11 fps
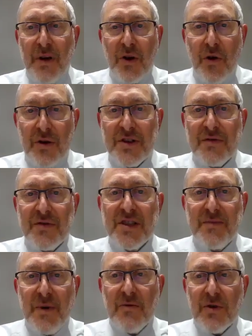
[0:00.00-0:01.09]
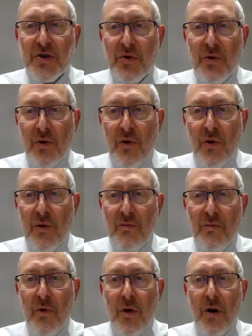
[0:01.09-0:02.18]
because of spiritual or
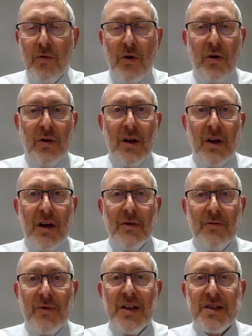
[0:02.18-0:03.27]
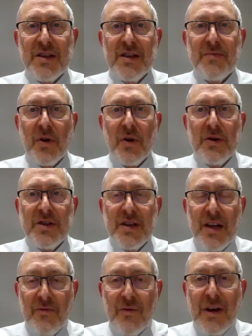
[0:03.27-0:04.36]
moral reasons, because
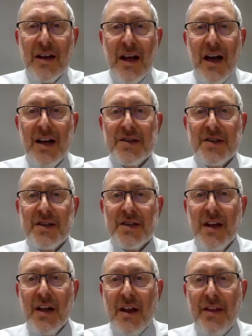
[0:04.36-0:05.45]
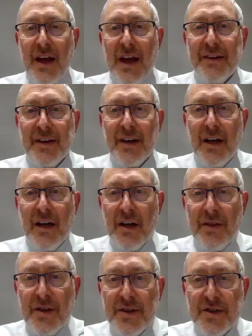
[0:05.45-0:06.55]
he realizes that
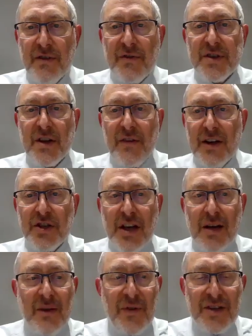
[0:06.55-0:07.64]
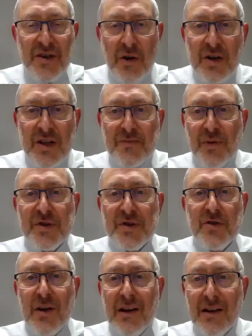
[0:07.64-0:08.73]
the service of Hashem, if he's always
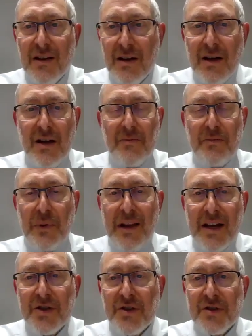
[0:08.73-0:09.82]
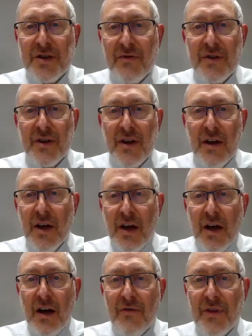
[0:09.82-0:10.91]
pursuing pleasures of the
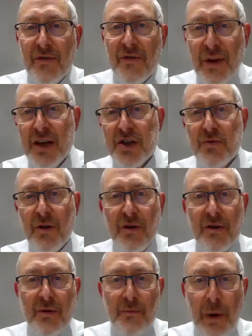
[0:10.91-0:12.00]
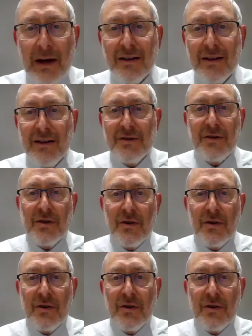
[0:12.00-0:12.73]
flesh, whether the bottle,